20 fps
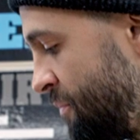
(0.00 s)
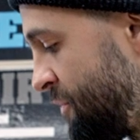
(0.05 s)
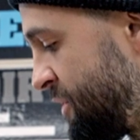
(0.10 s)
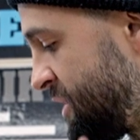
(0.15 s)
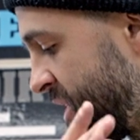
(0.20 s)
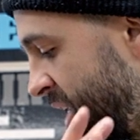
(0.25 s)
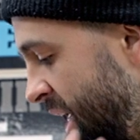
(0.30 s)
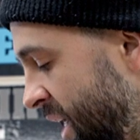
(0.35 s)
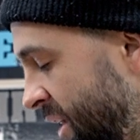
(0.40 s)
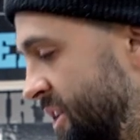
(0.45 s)

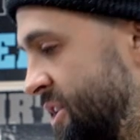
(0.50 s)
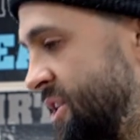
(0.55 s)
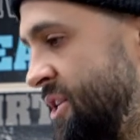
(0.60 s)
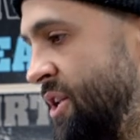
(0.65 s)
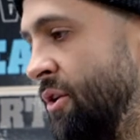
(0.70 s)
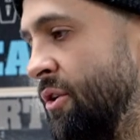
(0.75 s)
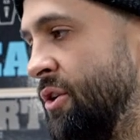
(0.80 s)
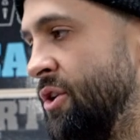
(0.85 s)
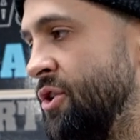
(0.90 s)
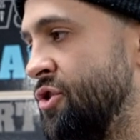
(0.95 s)
Stainless
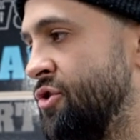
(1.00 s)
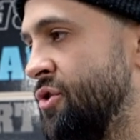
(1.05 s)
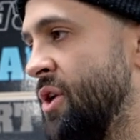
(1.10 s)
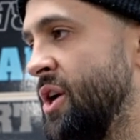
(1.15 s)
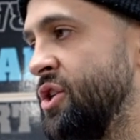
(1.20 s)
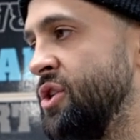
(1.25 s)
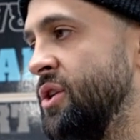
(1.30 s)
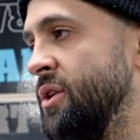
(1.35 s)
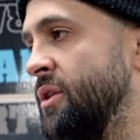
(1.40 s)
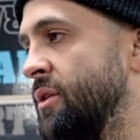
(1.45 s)
steel
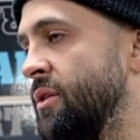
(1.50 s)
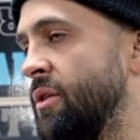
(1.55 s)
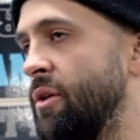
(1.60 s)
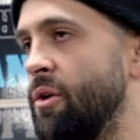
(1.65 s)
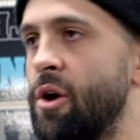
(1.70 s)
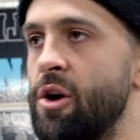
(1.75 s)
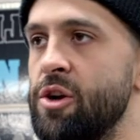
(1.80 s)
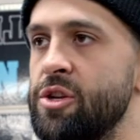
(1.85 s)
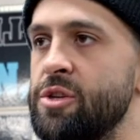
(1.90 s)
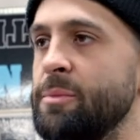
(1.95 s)
construction.
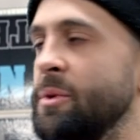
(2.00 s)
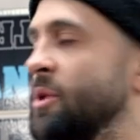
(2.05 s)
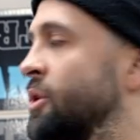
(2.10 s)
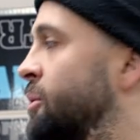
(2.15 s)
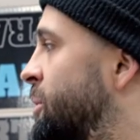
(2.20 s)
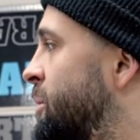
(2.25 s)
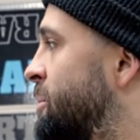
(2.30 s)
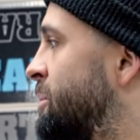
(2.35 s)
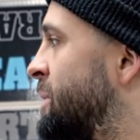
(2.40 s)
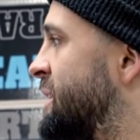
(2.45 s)
There are some
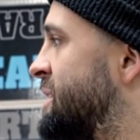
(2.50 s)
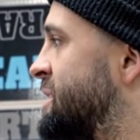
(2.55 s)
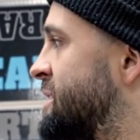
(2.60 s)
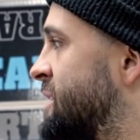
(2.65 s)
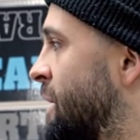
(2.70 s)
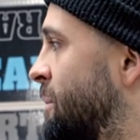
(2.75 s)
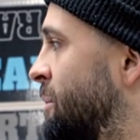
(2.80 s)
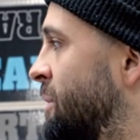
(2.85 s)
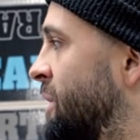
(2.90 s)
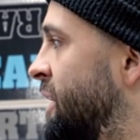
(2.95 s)
aluminum pieces,
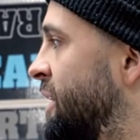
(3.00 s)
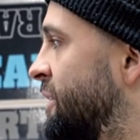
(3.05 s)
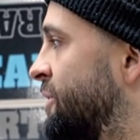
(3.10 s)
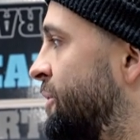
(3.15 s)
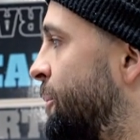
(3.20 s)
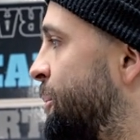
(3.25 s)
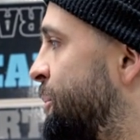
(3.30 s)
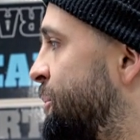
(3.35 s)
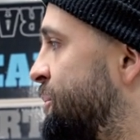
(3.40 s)
I believe.